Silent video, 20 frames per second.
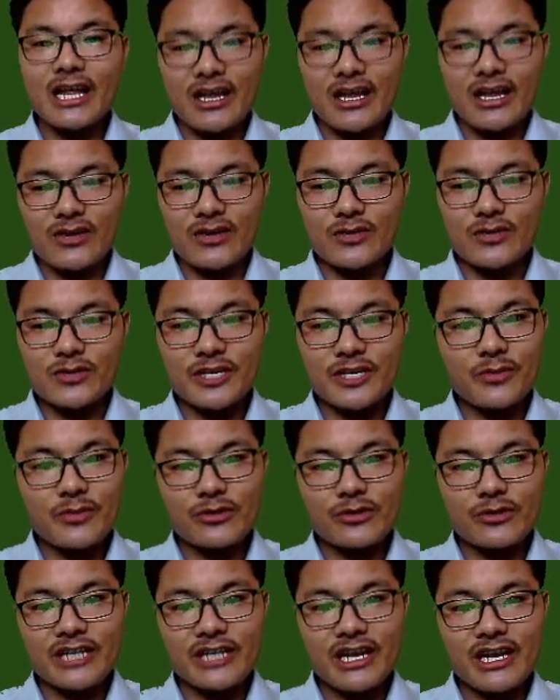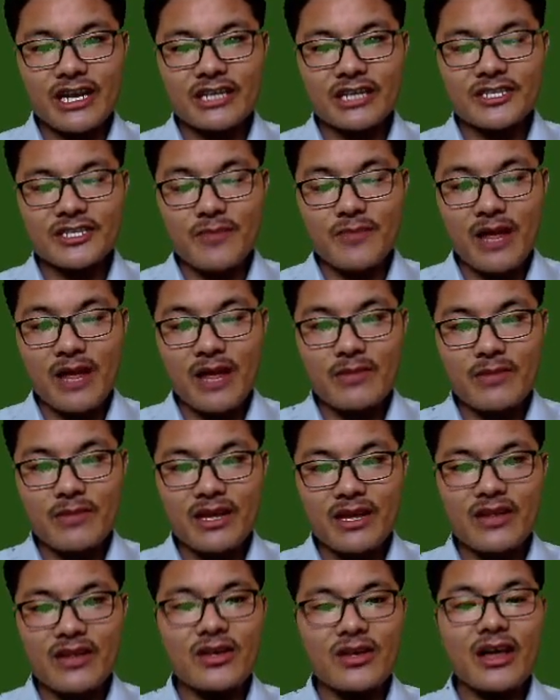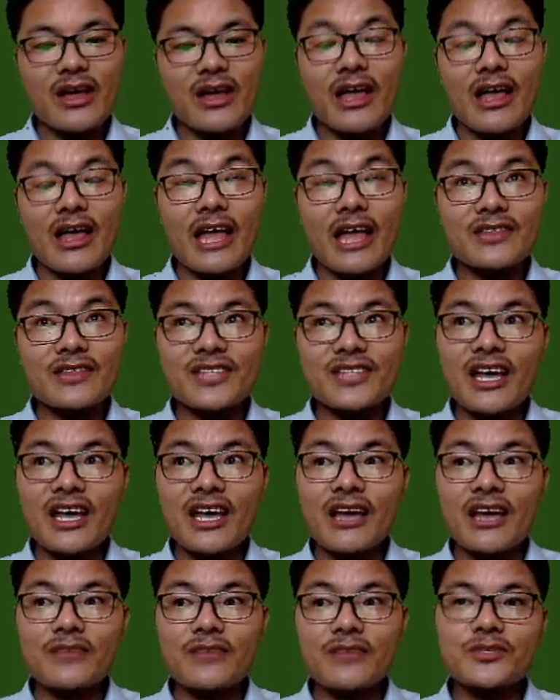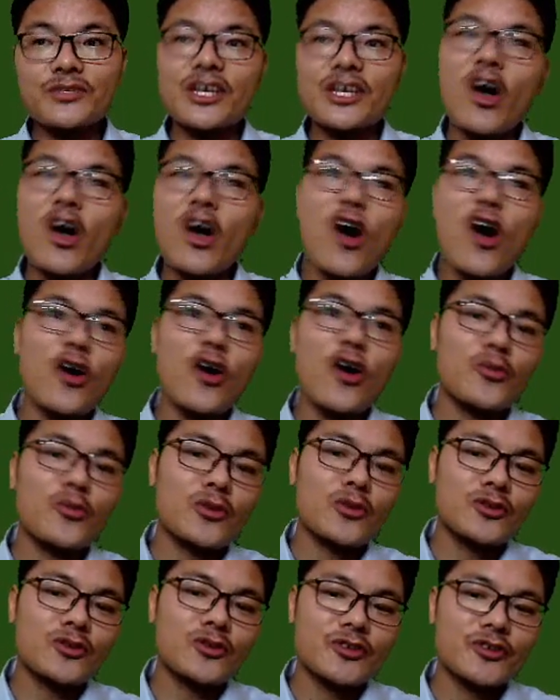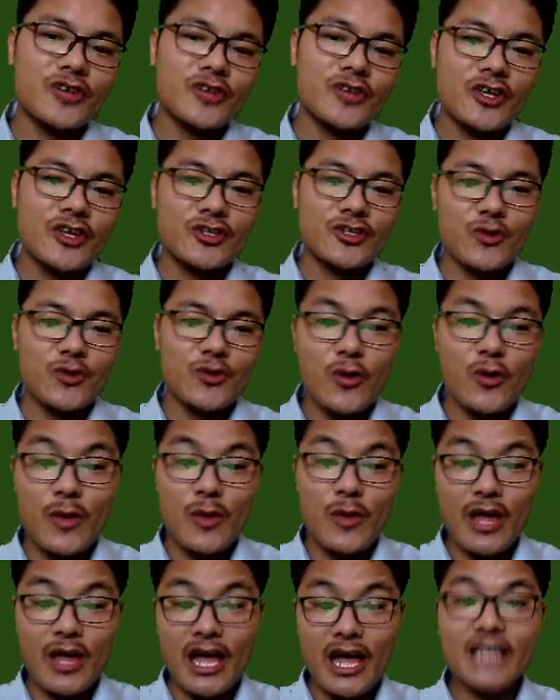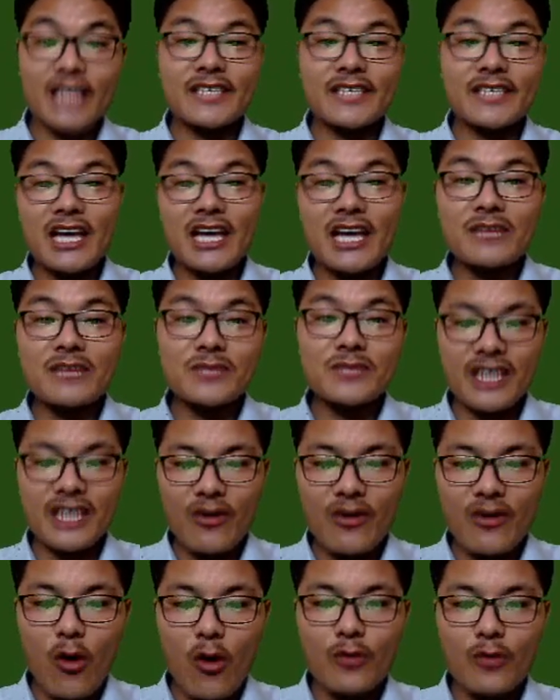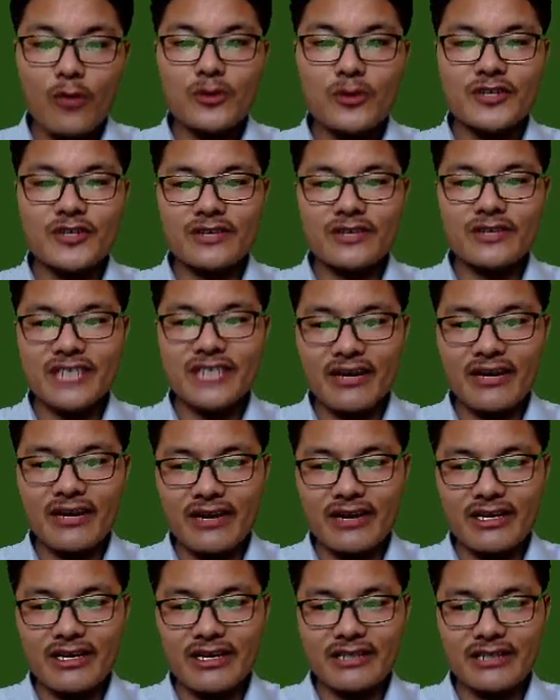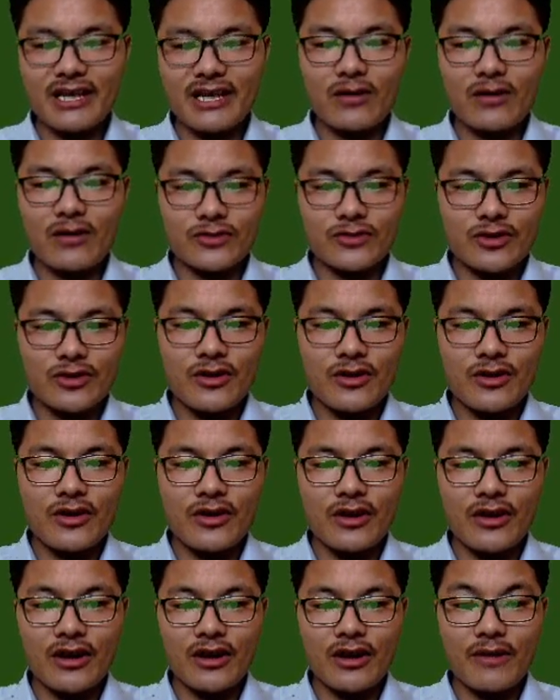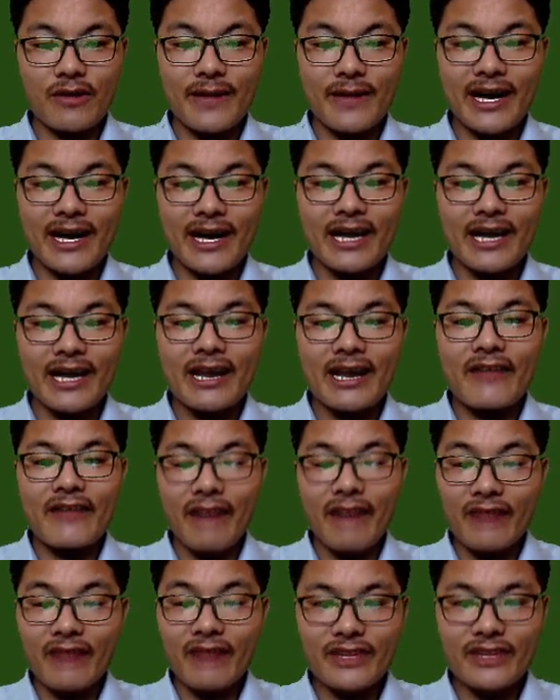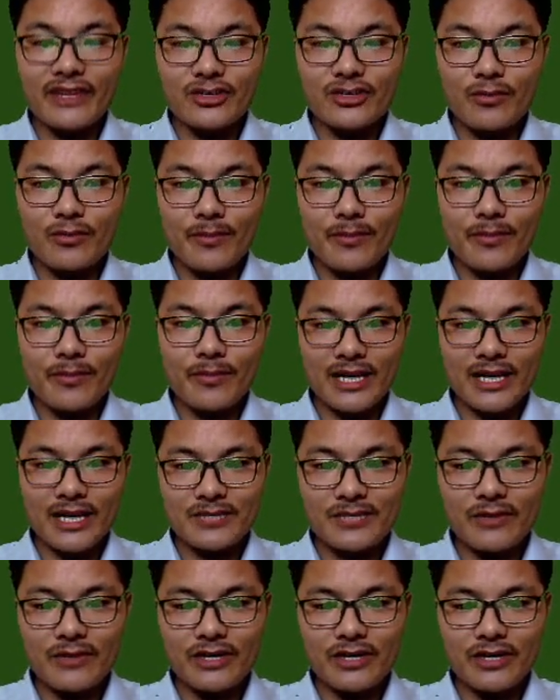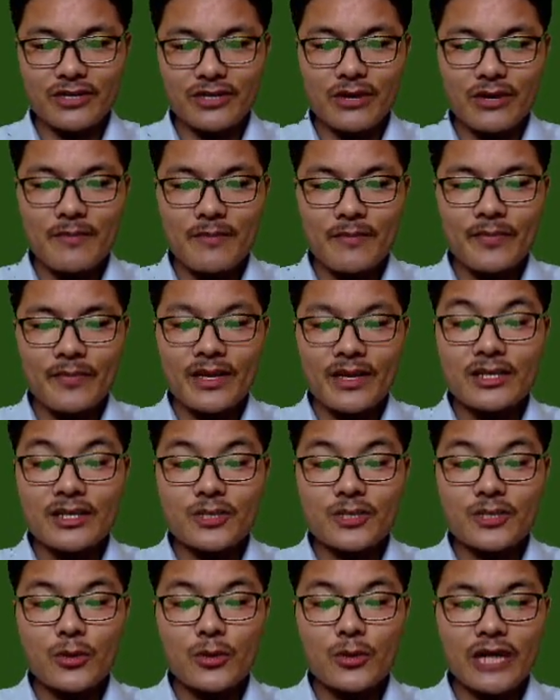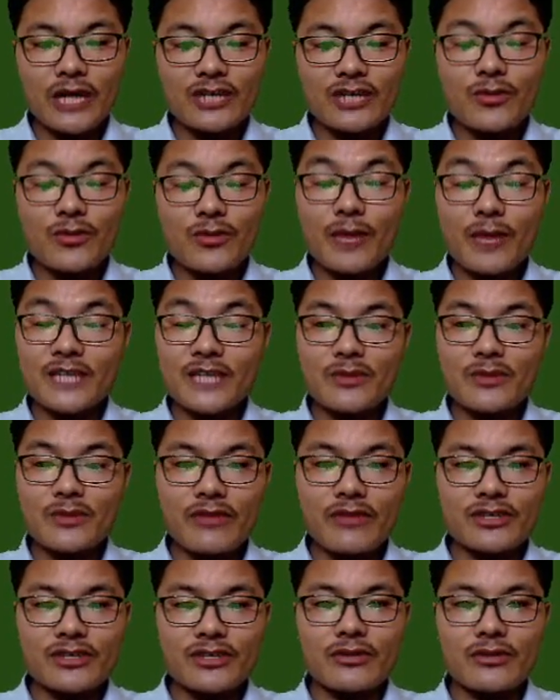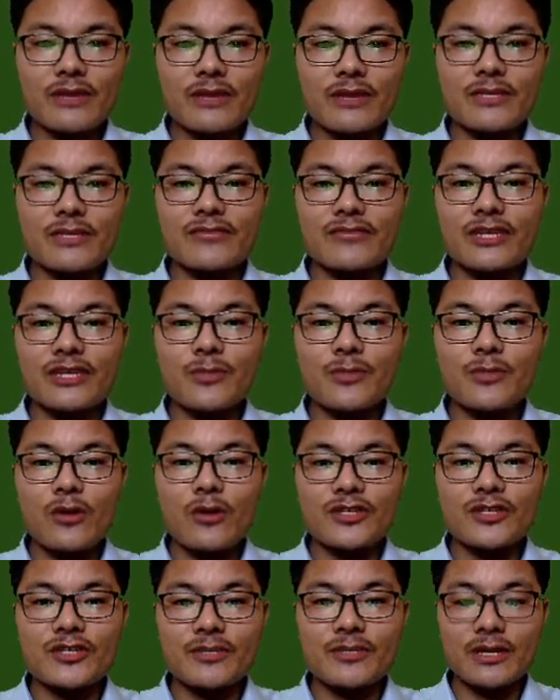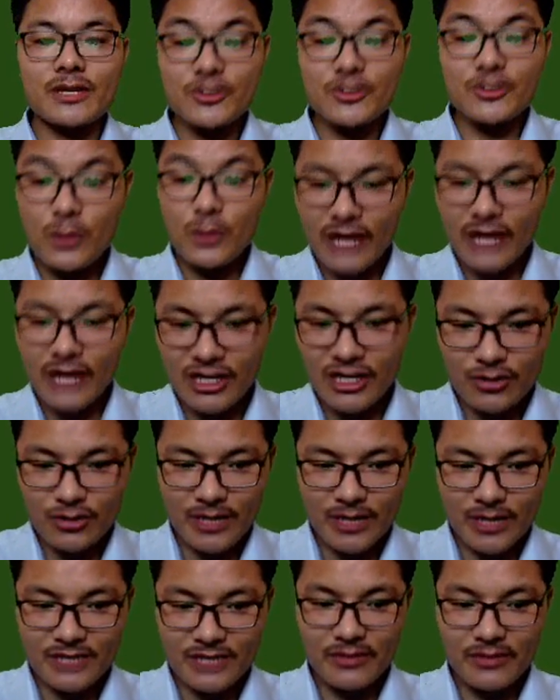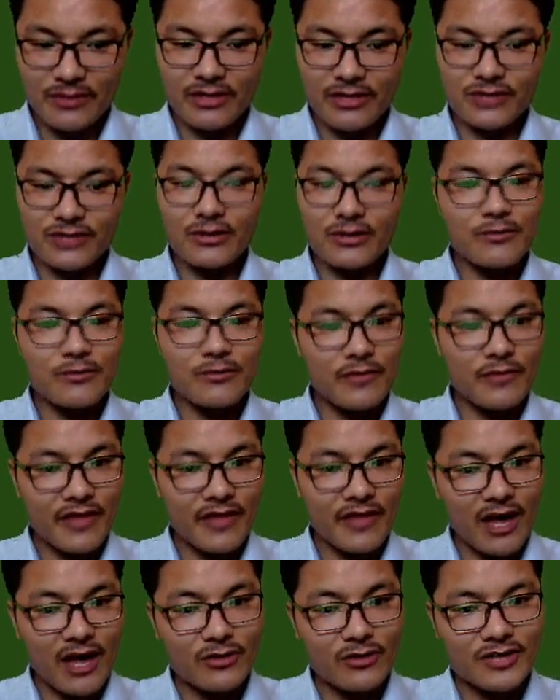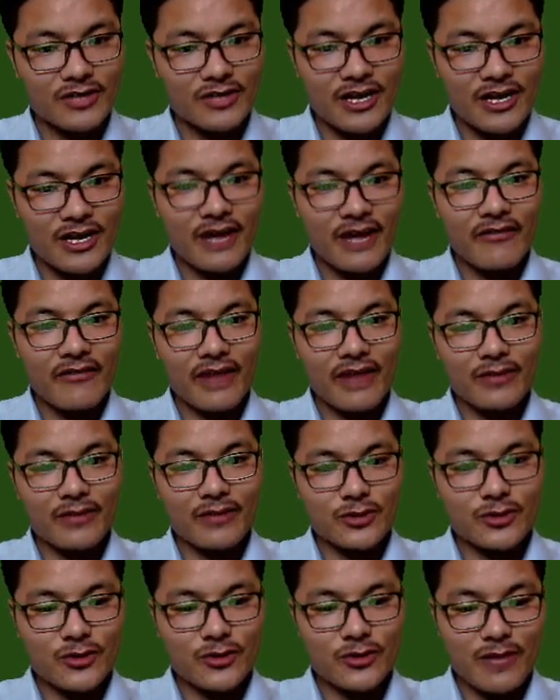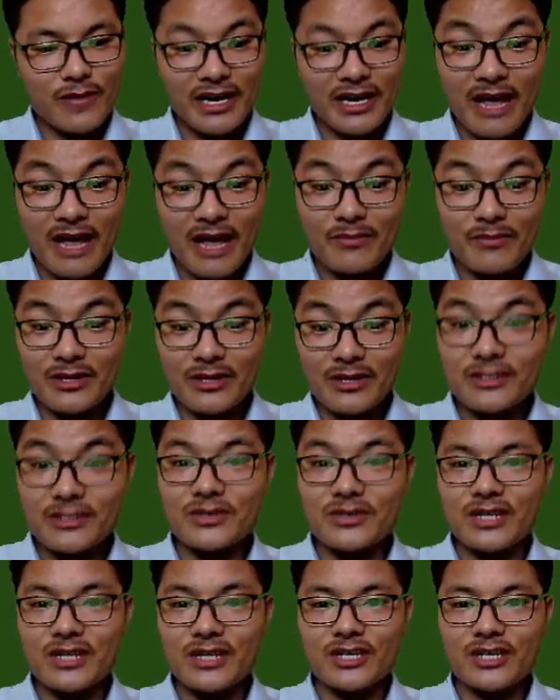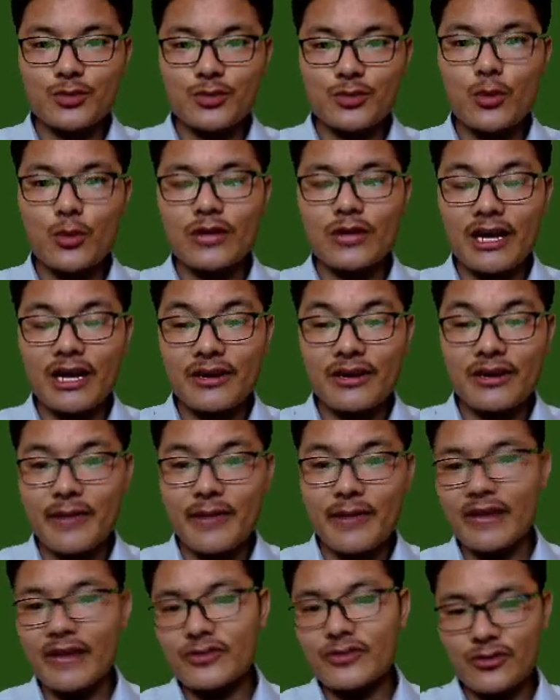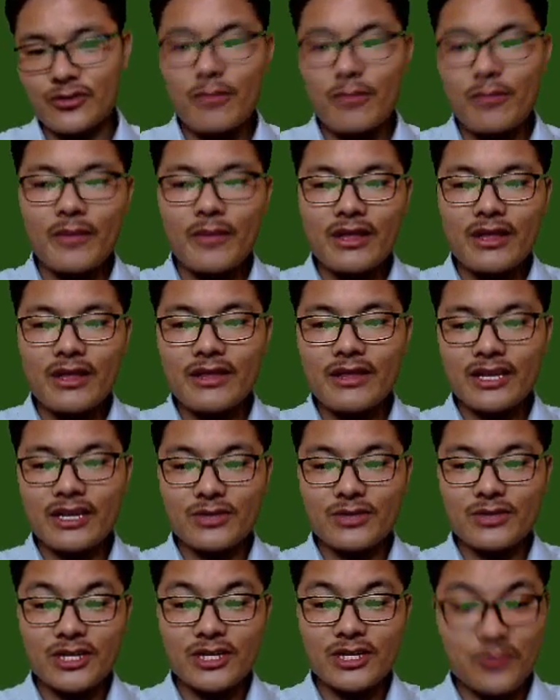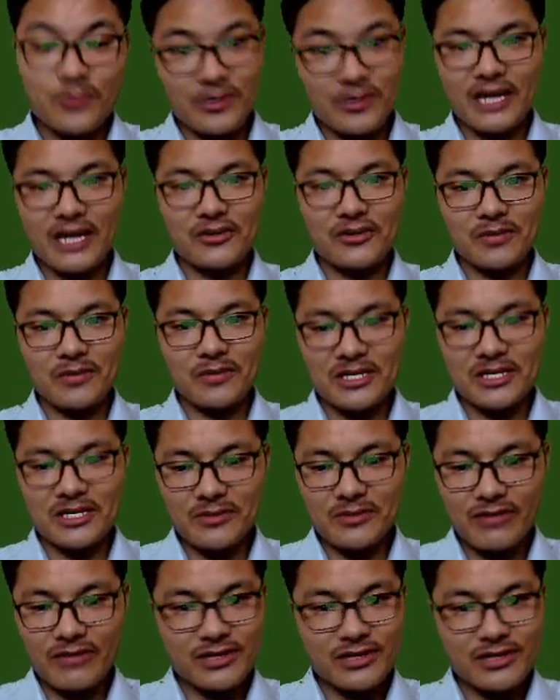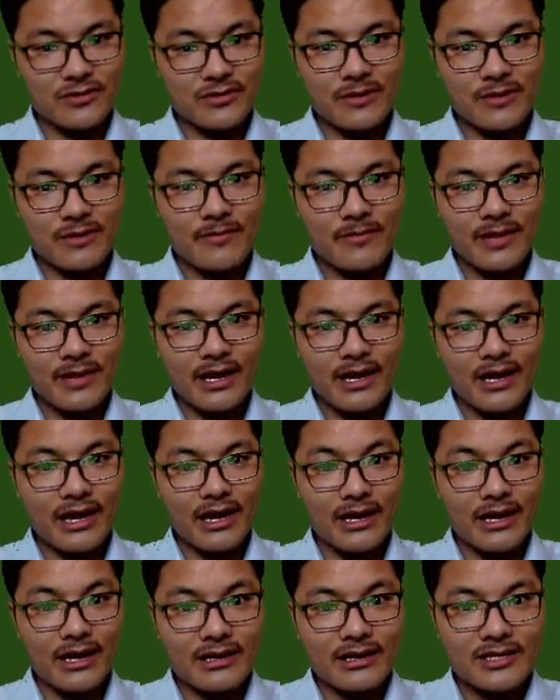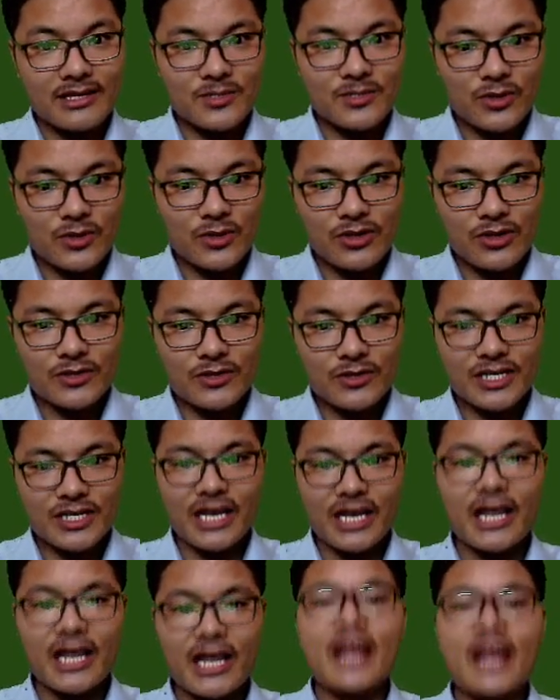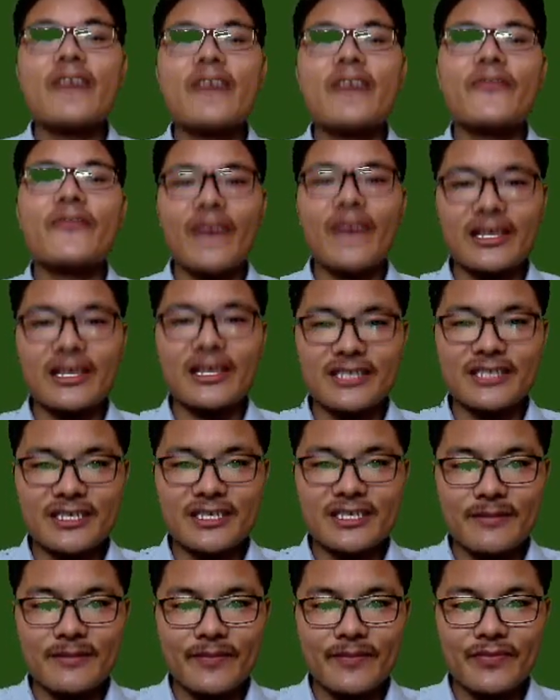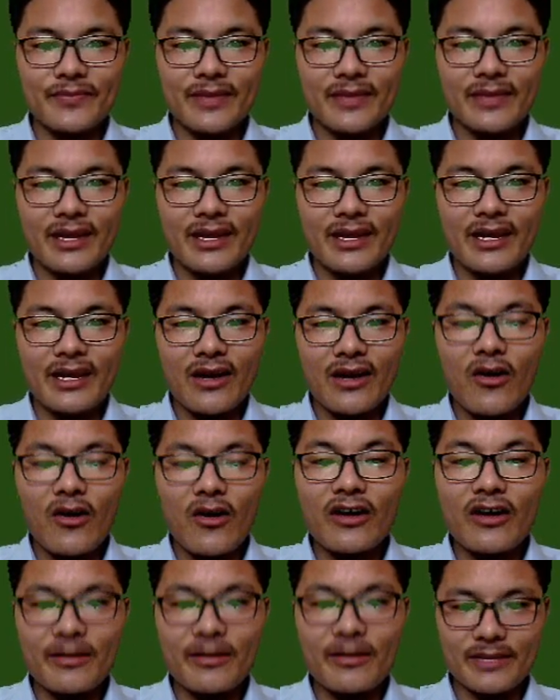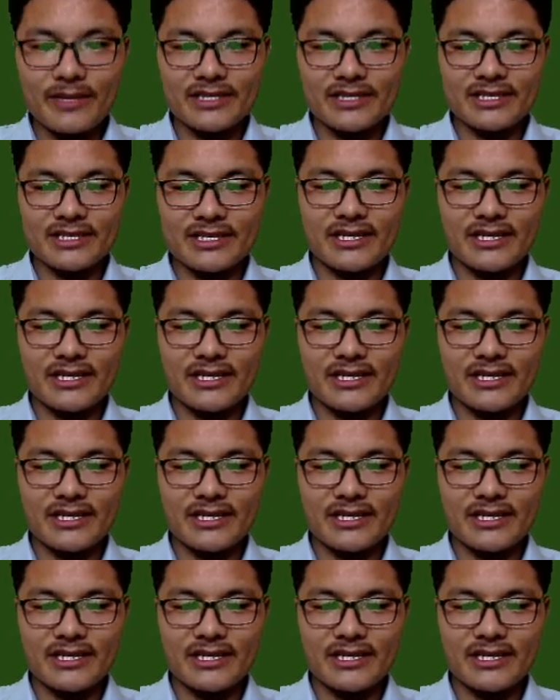Usually proteins may be enzymes, hormones. So enzymes and hormones are secreted out by rough endoplasmic reticulum. Smooth endoplasmic reticulum is responsible. Smooth endoplasmic reticulum without ribosome and appears smooth under microscope. That's why smooth endoplasmic reticulum. And it is producing fats or lipids.